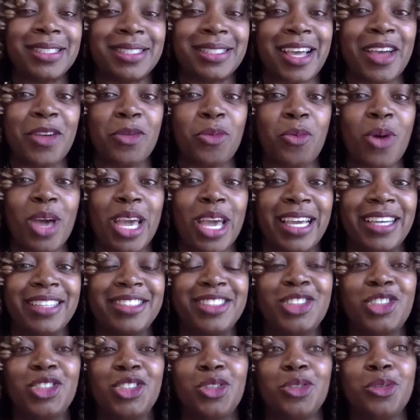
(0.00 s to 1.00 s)
segue
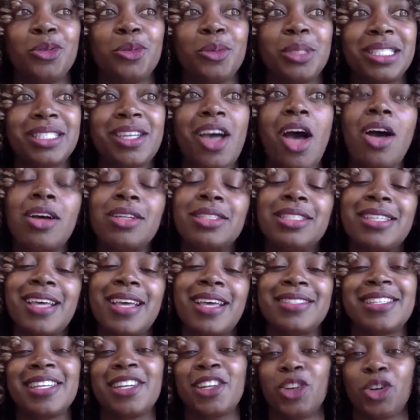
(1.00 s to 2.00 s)
to talk to
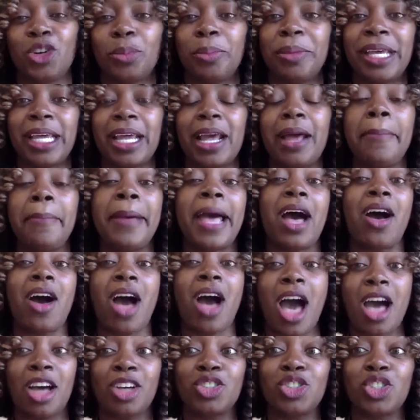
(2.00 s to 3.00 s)
us a little bit about
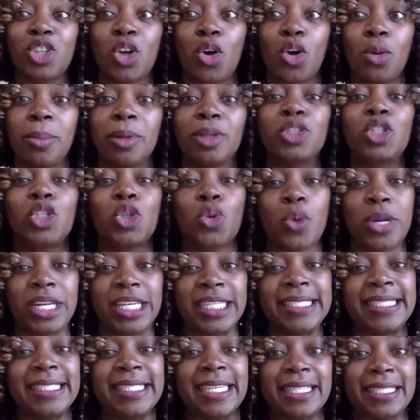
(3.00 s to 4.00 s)
October
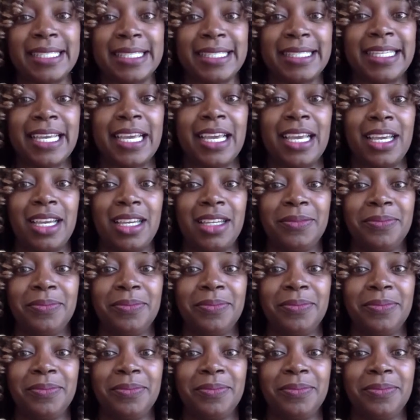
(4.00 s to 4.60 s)
2016.